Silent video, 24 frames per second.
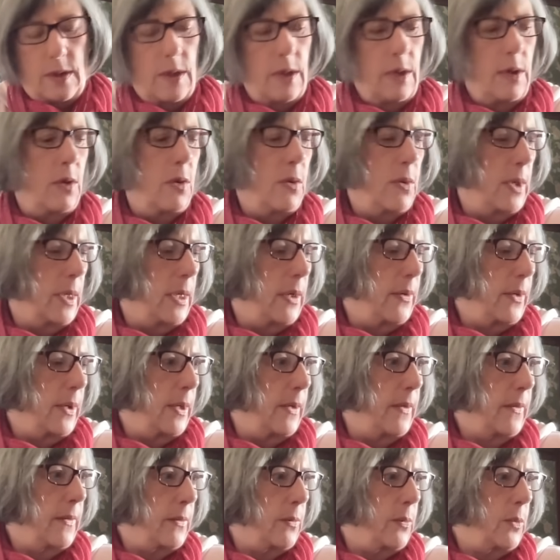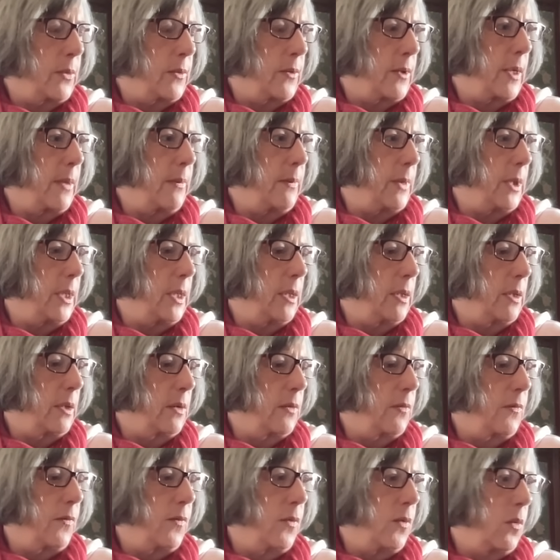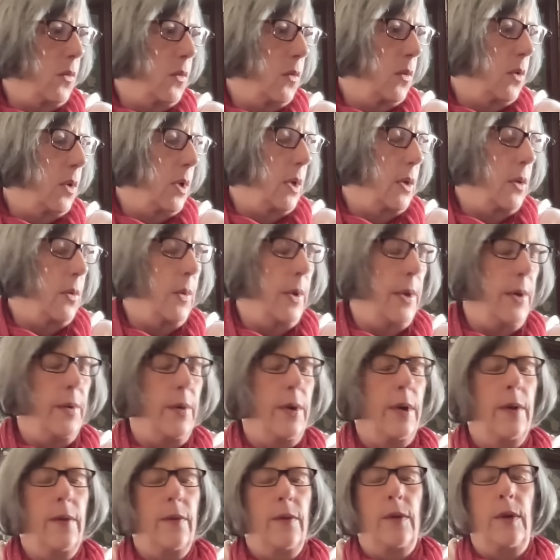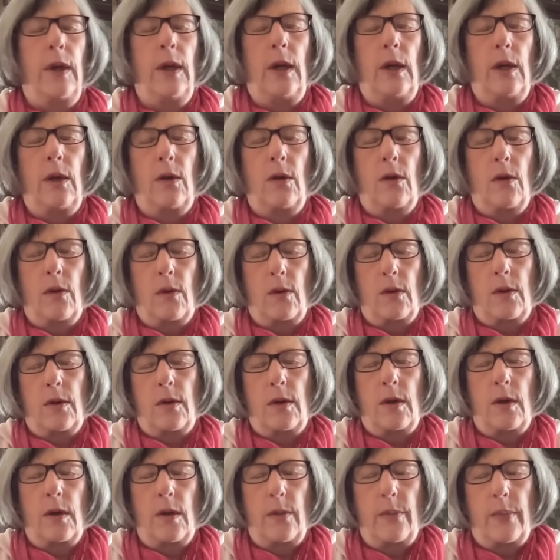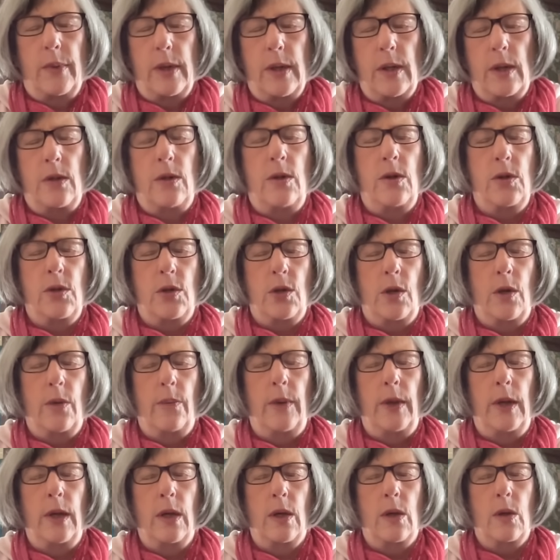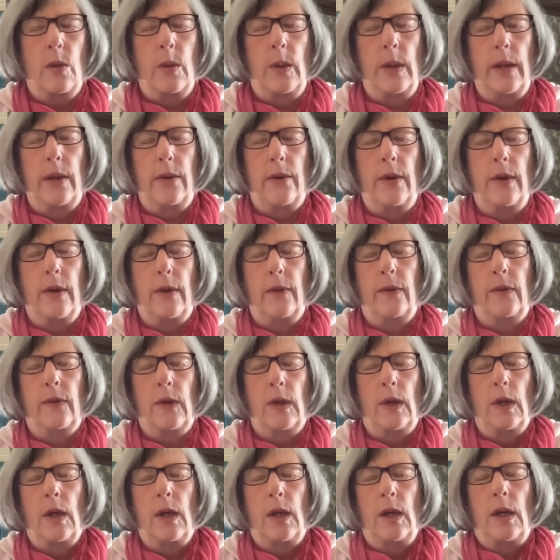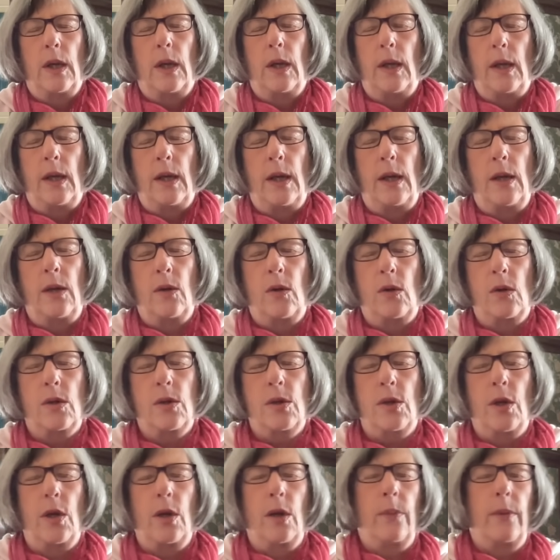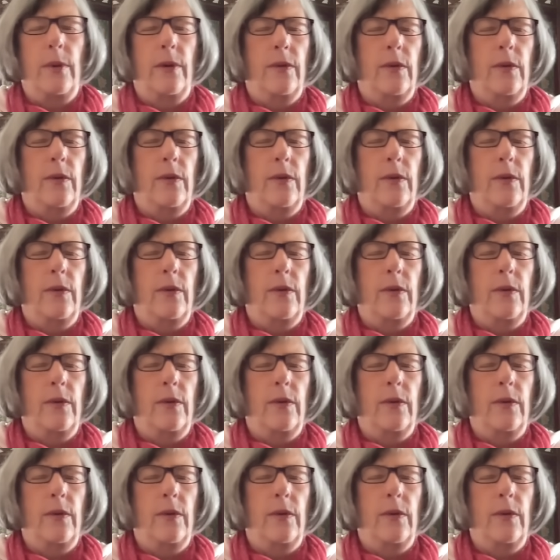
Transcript: Aquarius. What's happening for Aquarius in October? Can you show me Aquarius in October?